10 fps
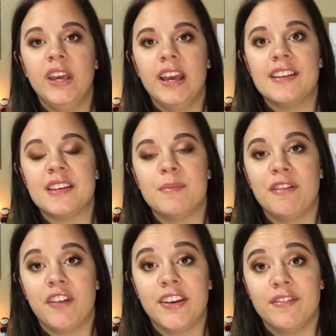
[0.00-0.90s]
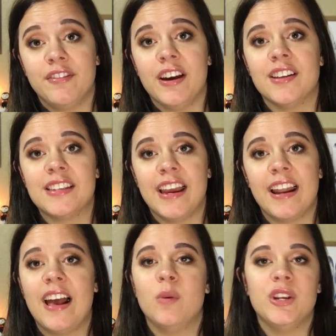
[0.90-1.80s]
as in my fiance and
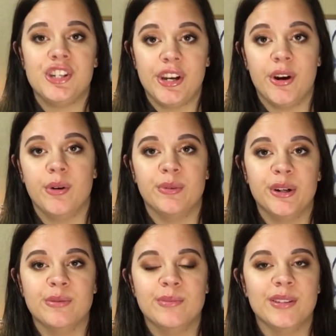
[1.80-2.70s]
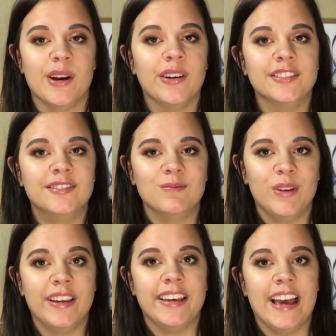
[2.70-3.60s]
I, we share a room, so
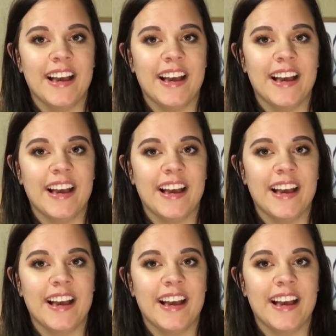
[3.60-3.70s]
he